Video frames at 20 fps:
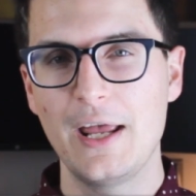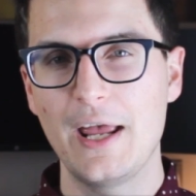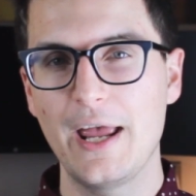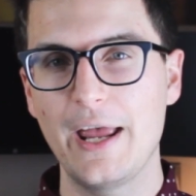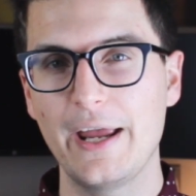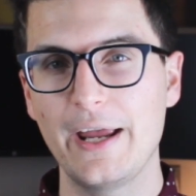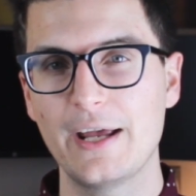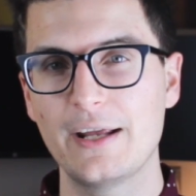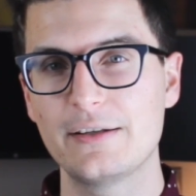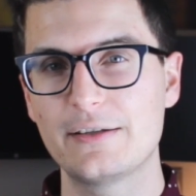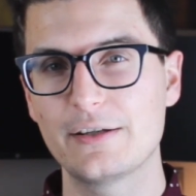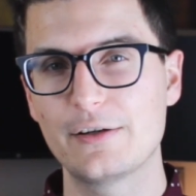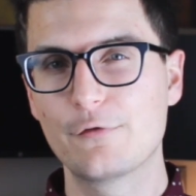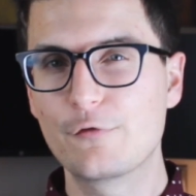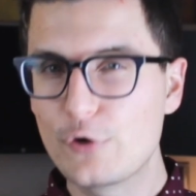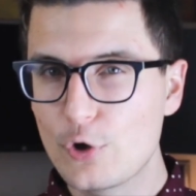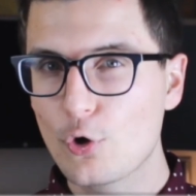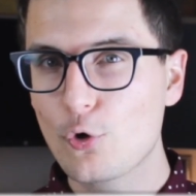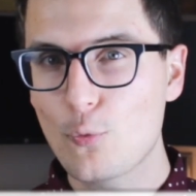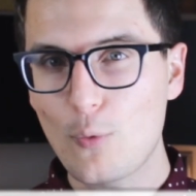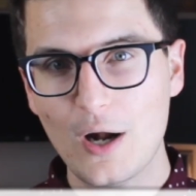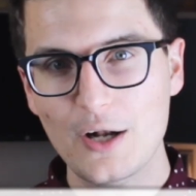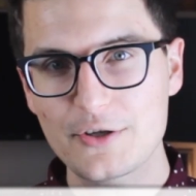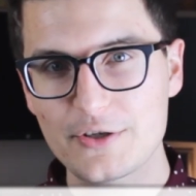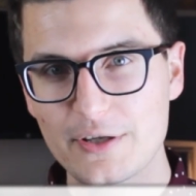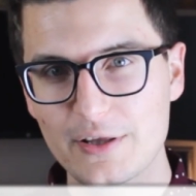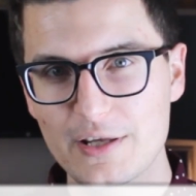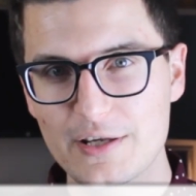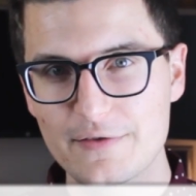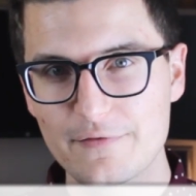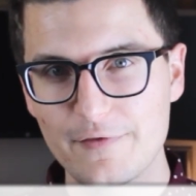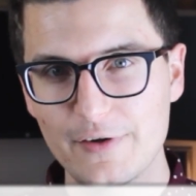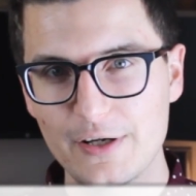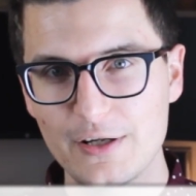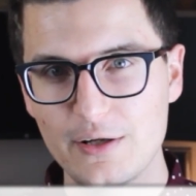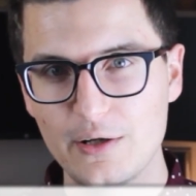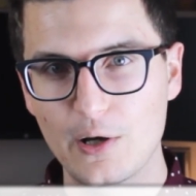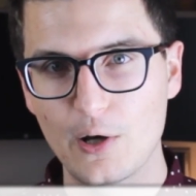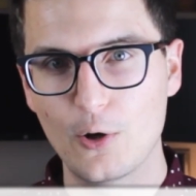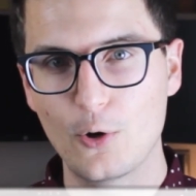And if you're watching this
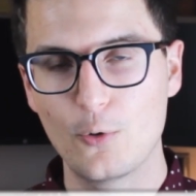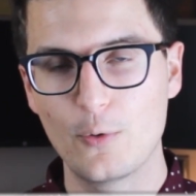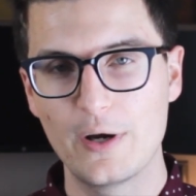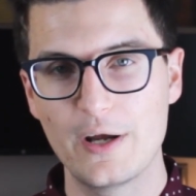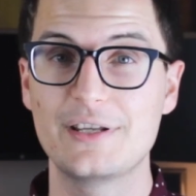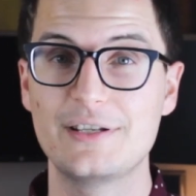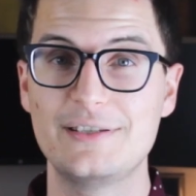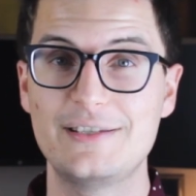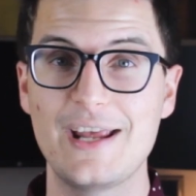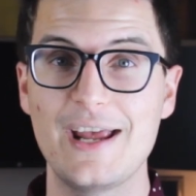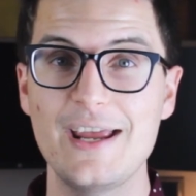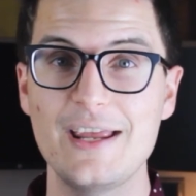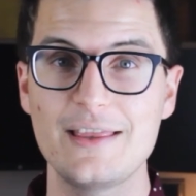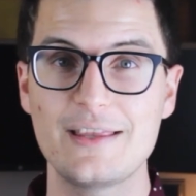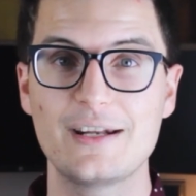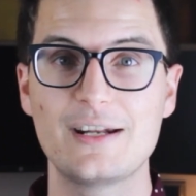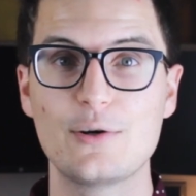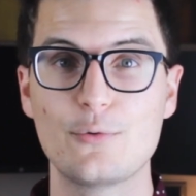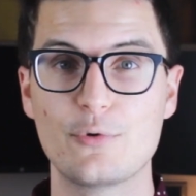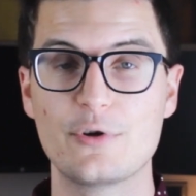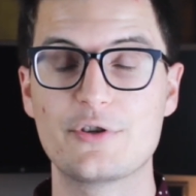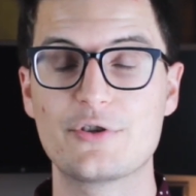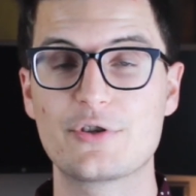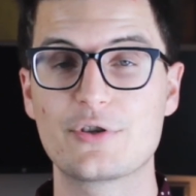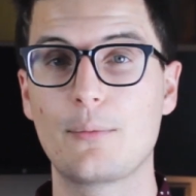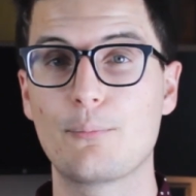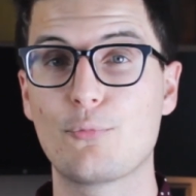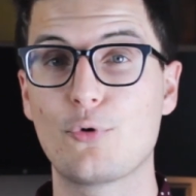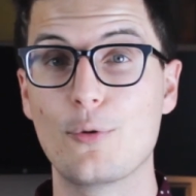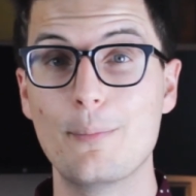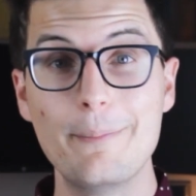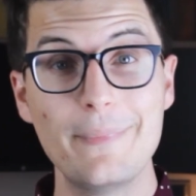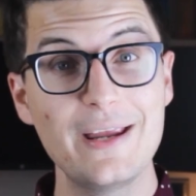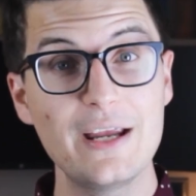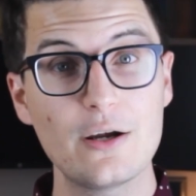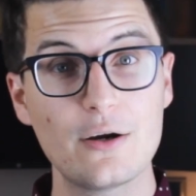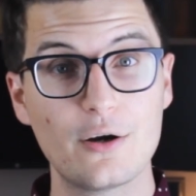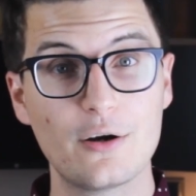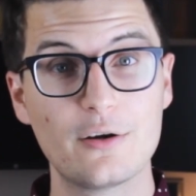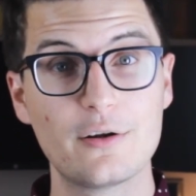video the day that it was
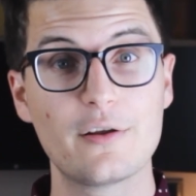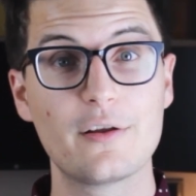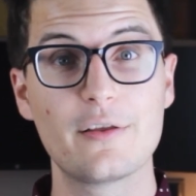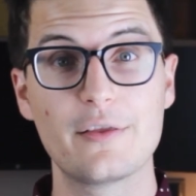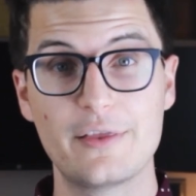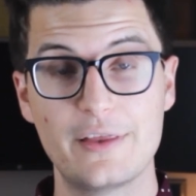premiered,